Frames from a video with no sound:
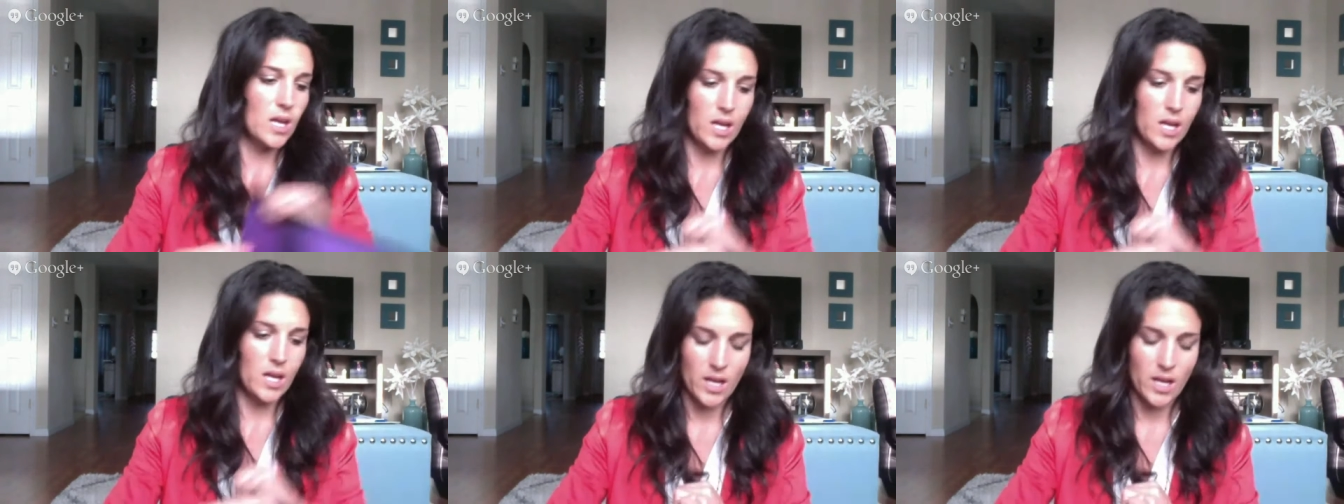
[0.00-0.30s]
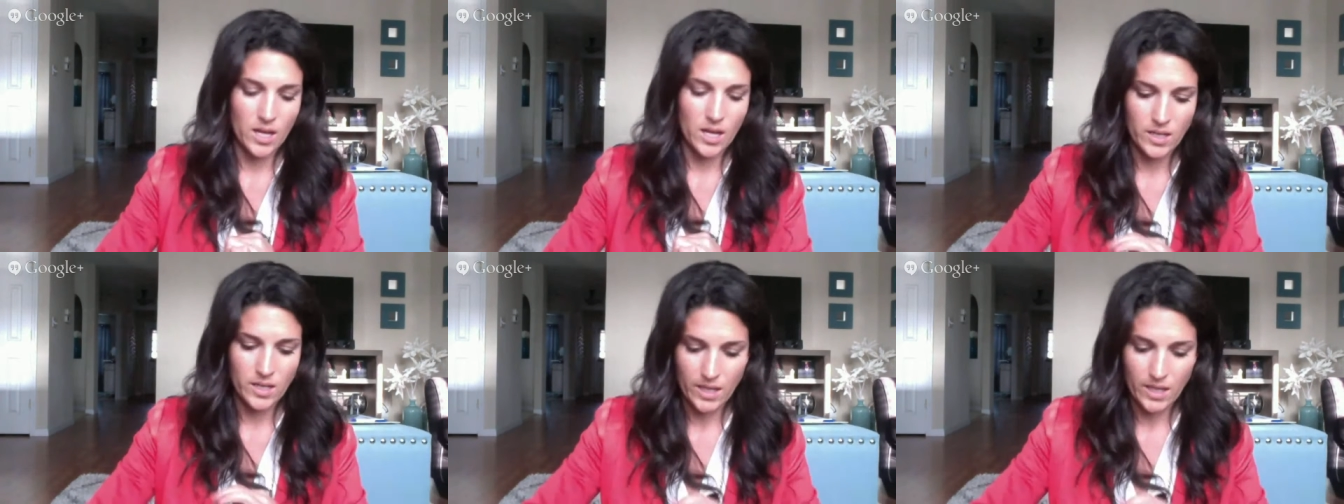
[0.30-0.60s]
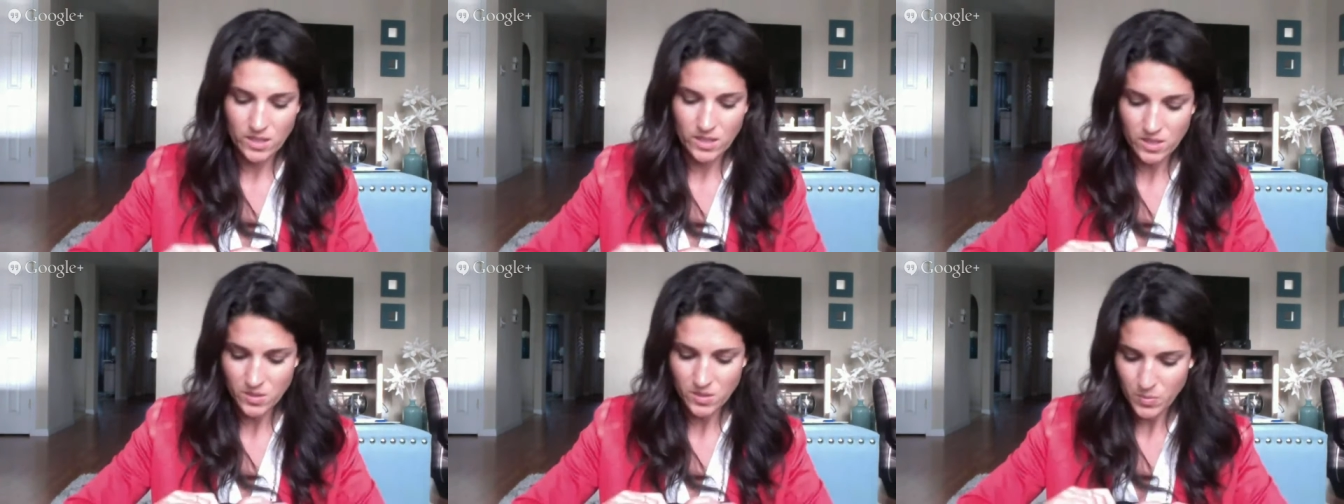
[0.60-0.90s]
And
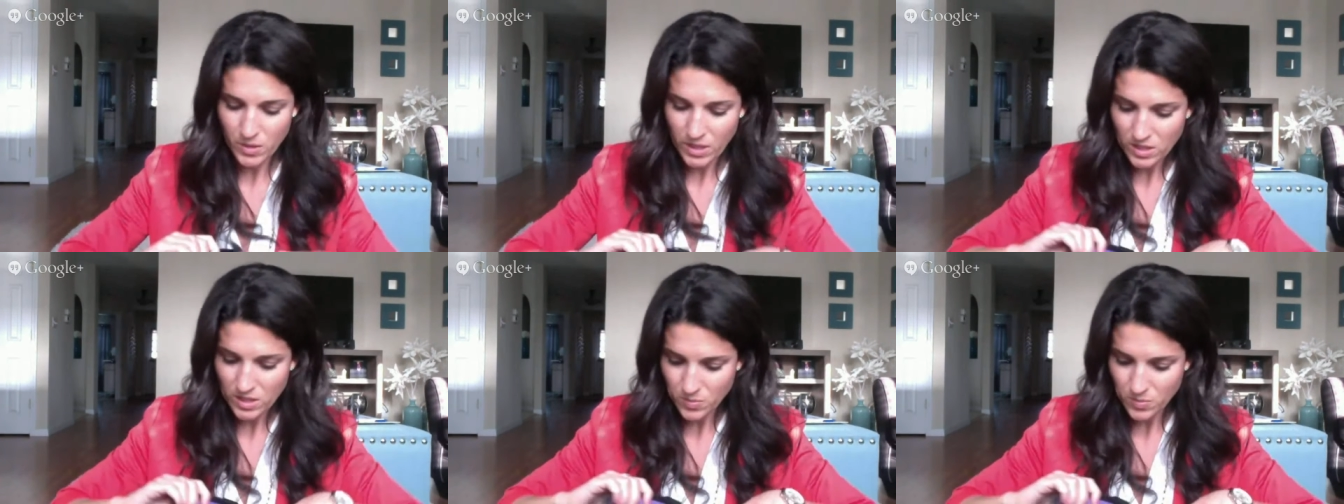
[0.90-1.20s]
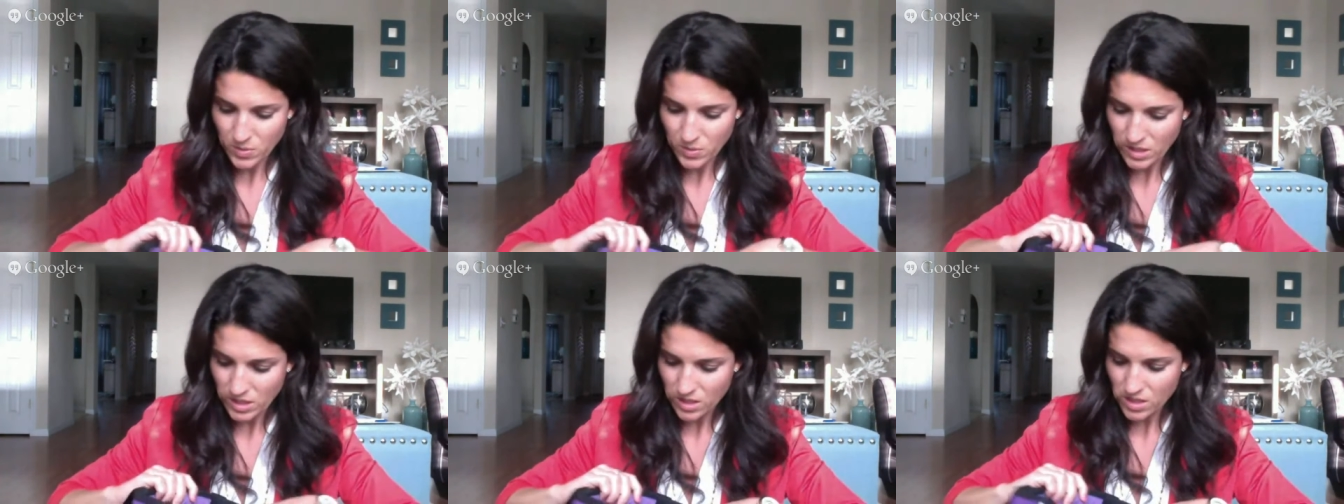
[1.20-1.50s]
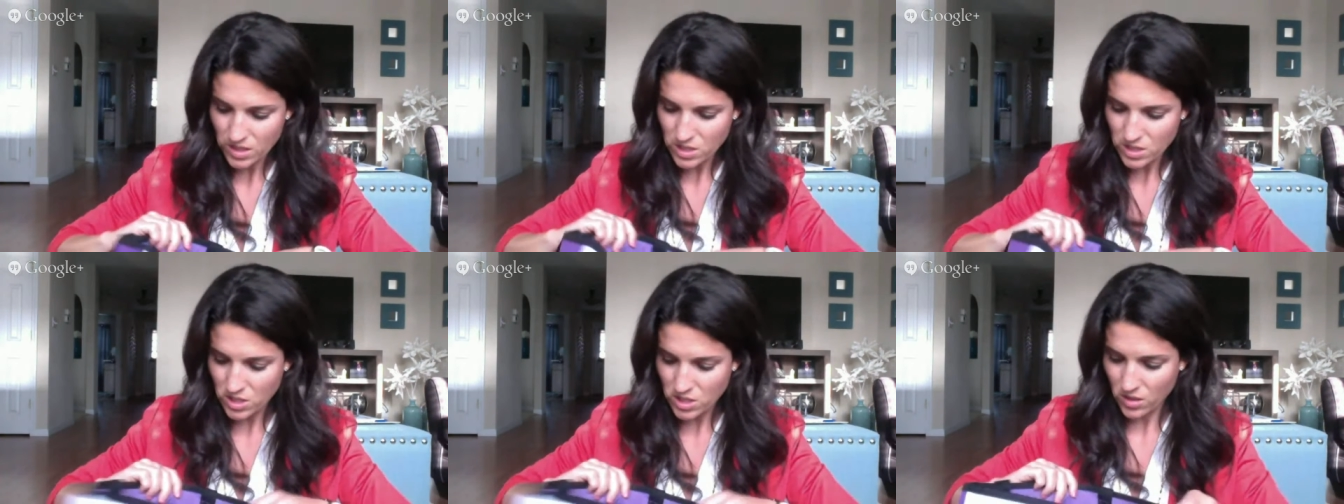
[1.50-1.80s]
at Spring Sprint
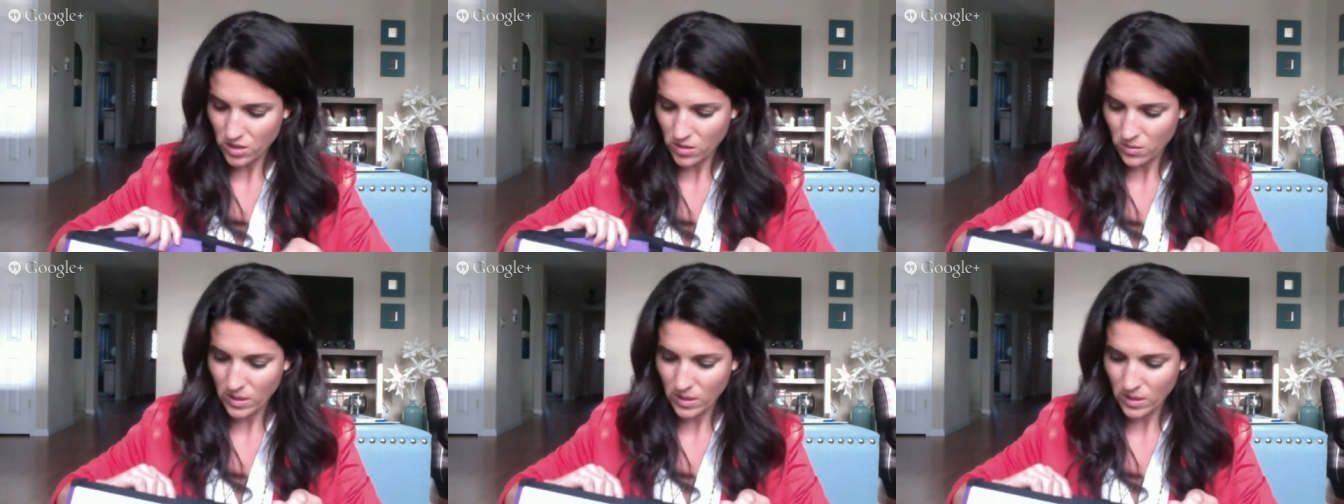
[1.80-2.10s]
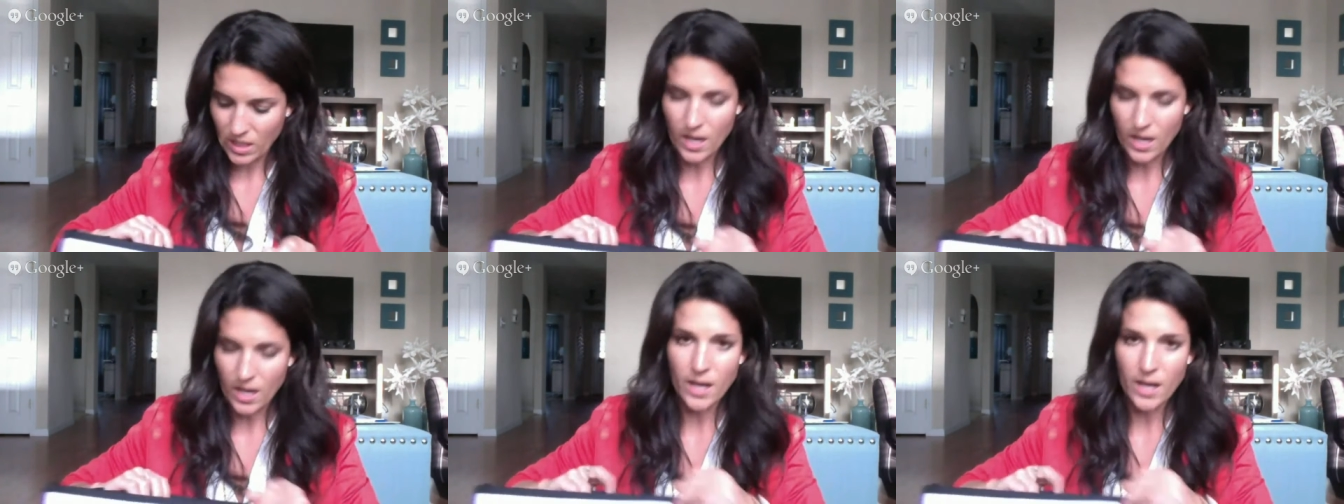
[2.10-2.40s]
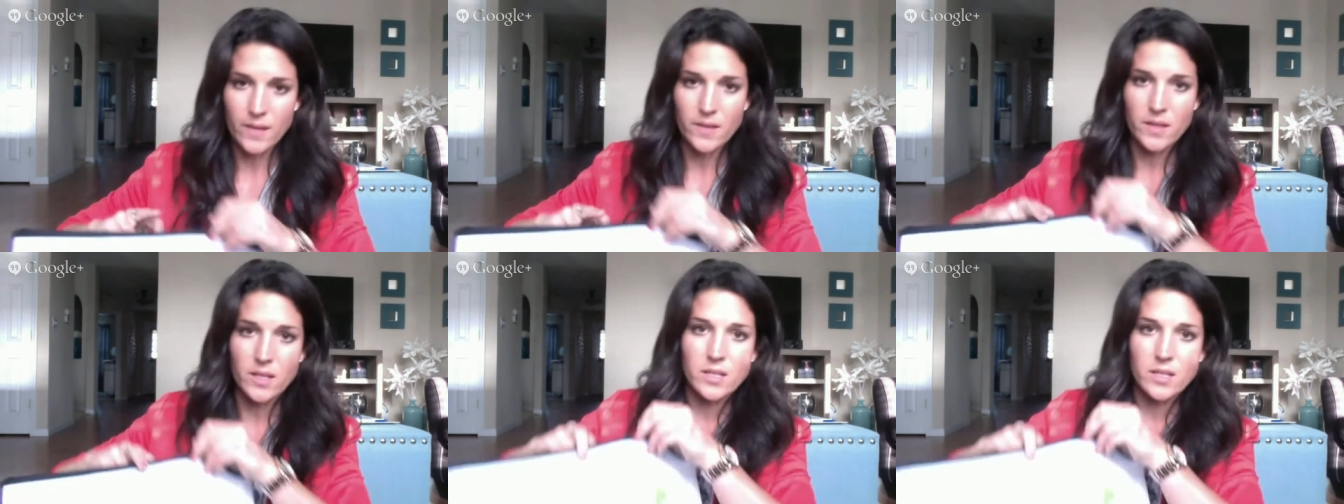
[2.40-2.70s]
this year, we
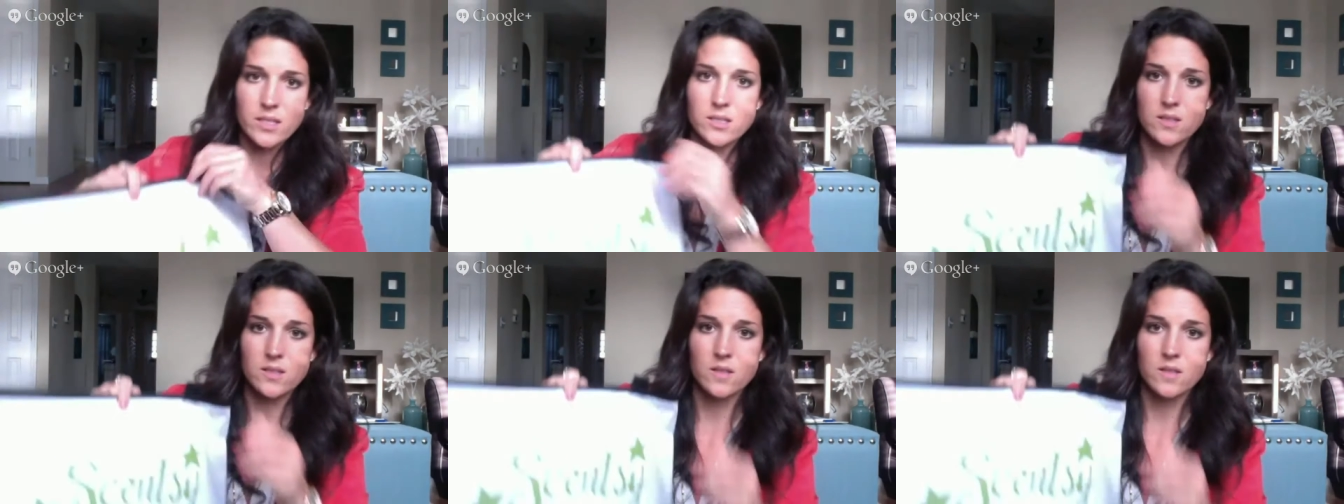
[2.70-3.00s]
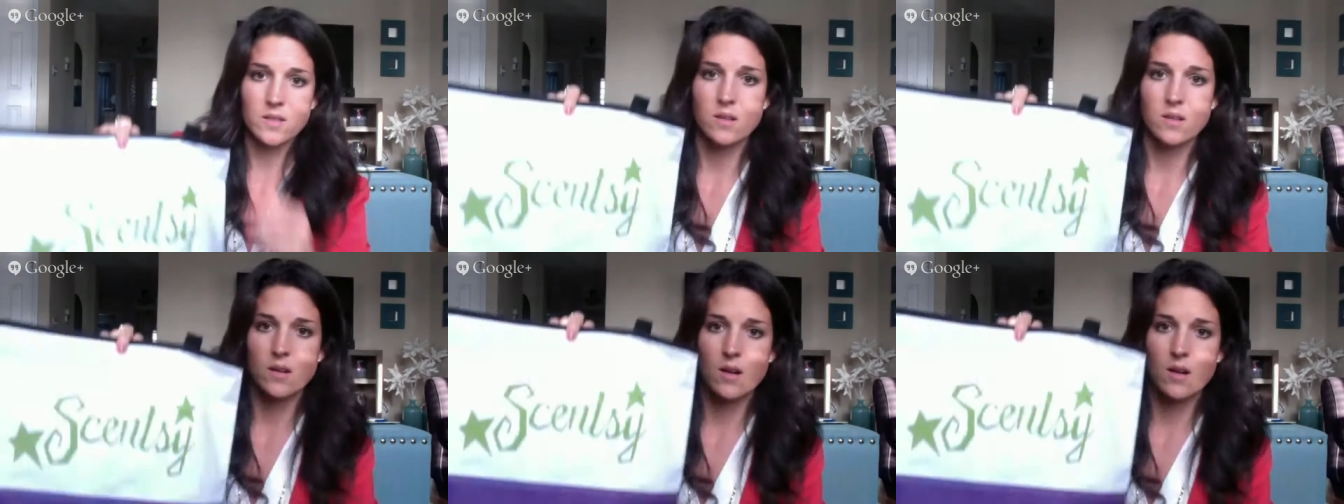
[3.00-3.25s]
got these